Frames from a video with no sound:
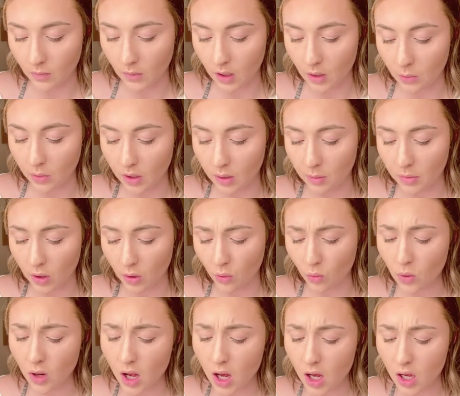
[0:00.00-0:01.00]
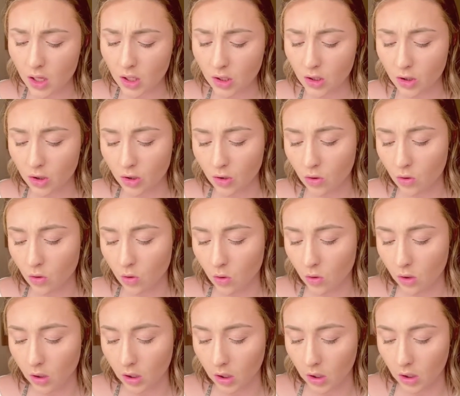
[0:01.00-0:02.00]
And when I'm in a rush
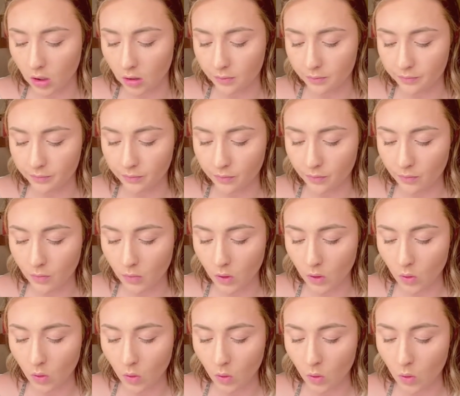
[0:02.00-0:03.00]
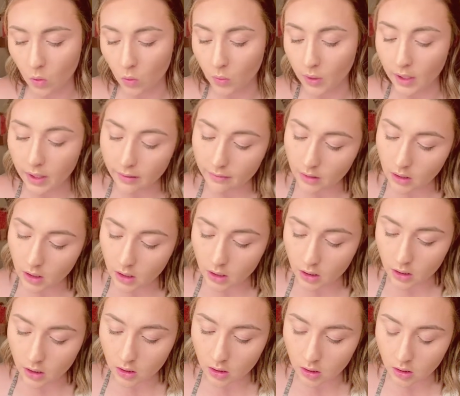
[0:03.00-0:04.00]
or whatever,
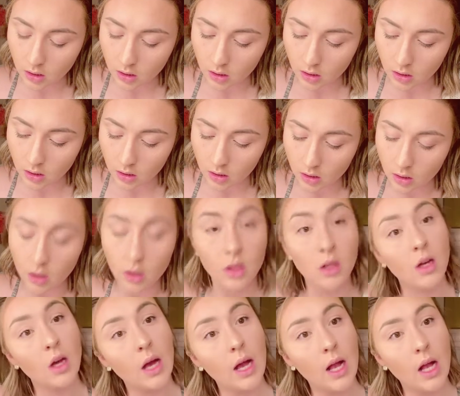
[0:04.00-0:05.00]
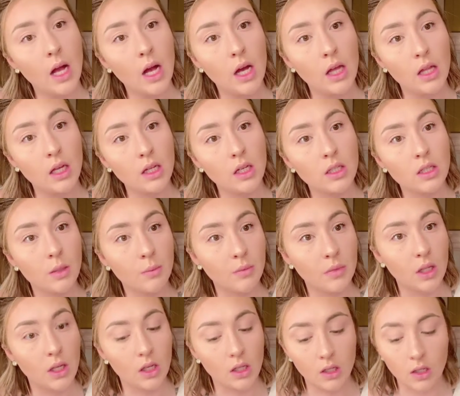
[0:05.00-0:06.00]
I like
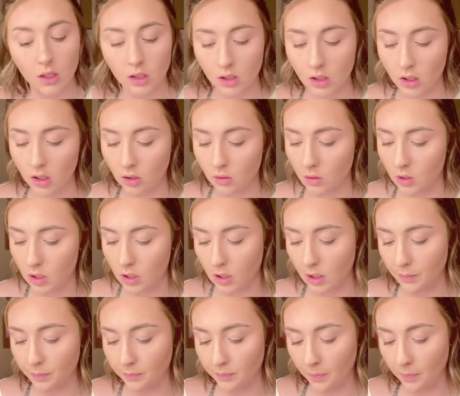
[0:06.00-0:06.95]
something to do easy.